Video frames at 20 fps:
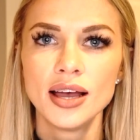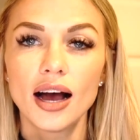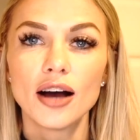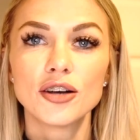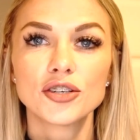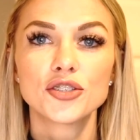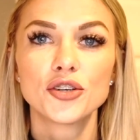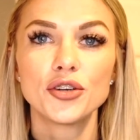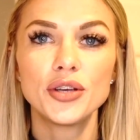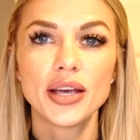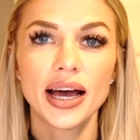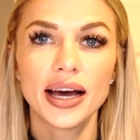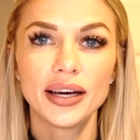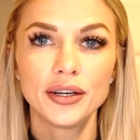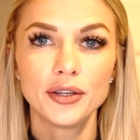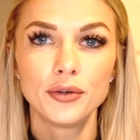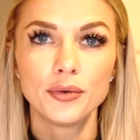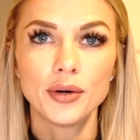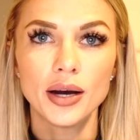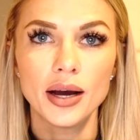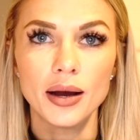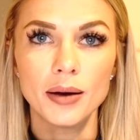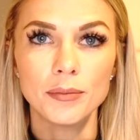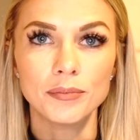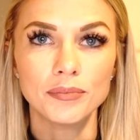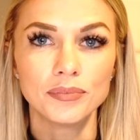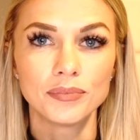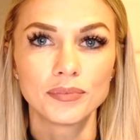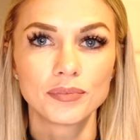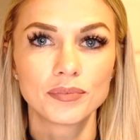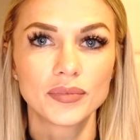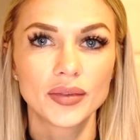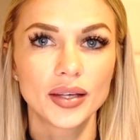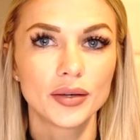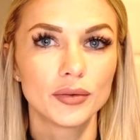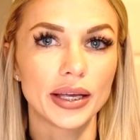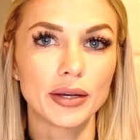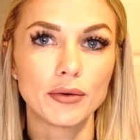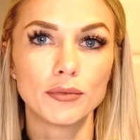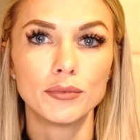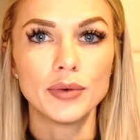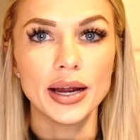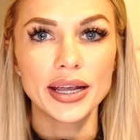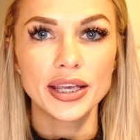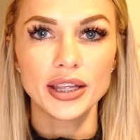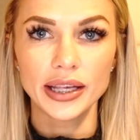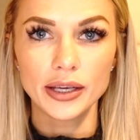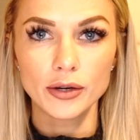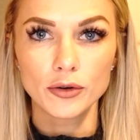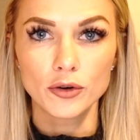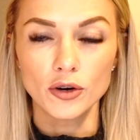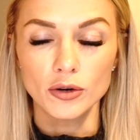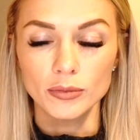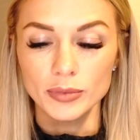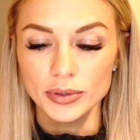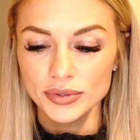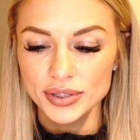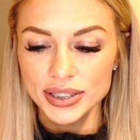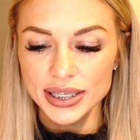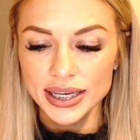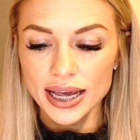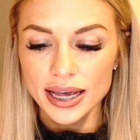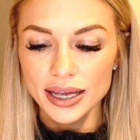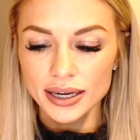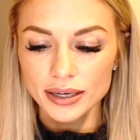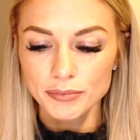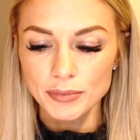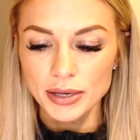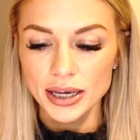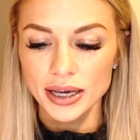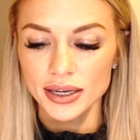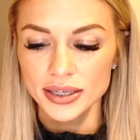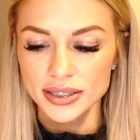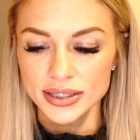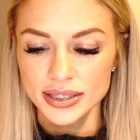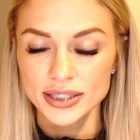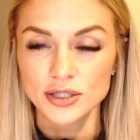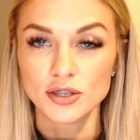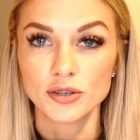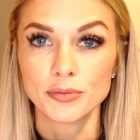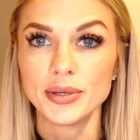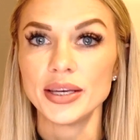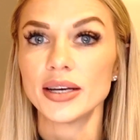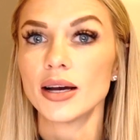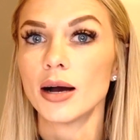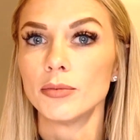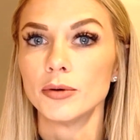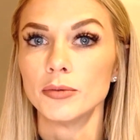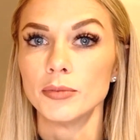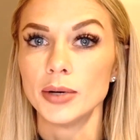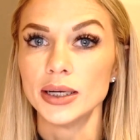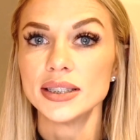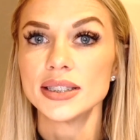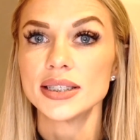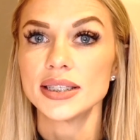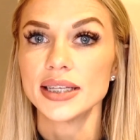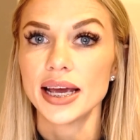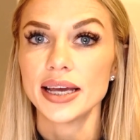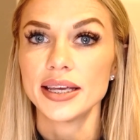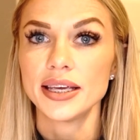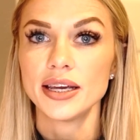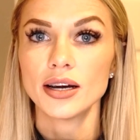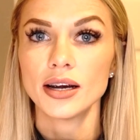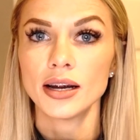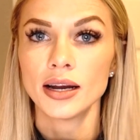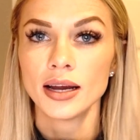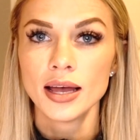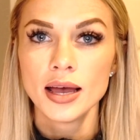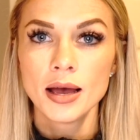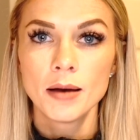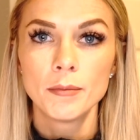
I'll show you how to like regulate your hormones again, because it took me a couple months to get here,